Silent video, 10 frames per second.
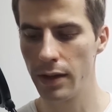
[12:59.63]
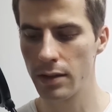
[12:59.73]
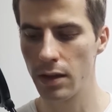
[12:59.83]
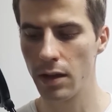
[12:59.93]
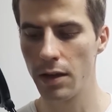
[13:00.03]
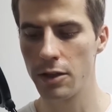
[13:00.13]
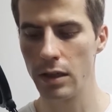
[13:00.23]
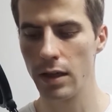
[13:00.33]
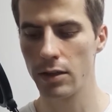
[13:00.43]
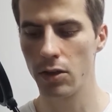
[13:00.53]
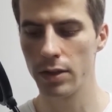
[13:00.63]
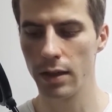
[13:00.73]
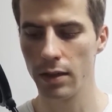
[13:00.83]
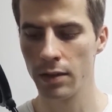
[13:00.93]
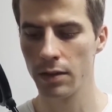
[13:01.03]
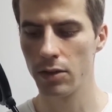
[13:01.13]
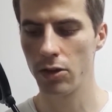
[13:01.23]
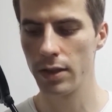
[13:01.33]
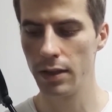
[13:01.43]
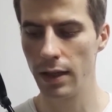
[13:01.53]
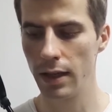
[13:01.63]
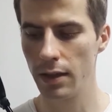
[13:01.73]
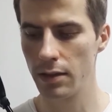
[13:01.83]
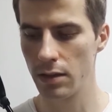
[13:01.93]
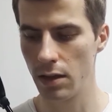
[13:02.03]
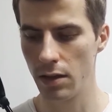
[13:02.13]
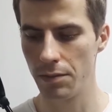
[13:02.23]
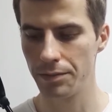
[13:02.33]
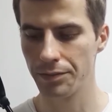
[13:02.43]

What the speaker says: this Shiga toxin is